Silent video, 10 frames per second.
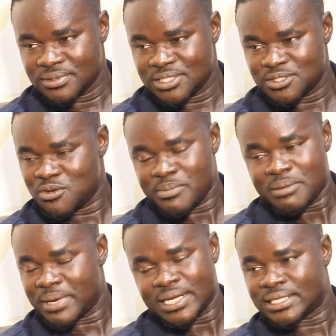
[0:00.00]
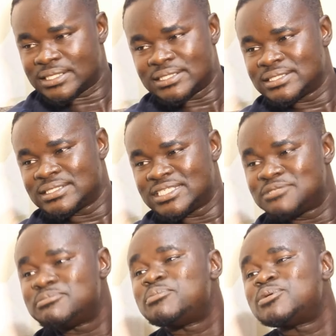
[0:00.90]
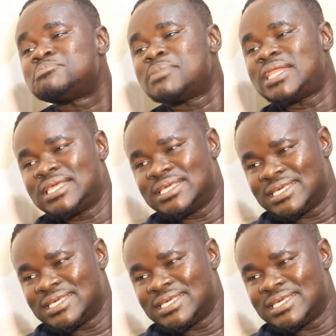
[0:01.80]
it's not my money, it's people's money.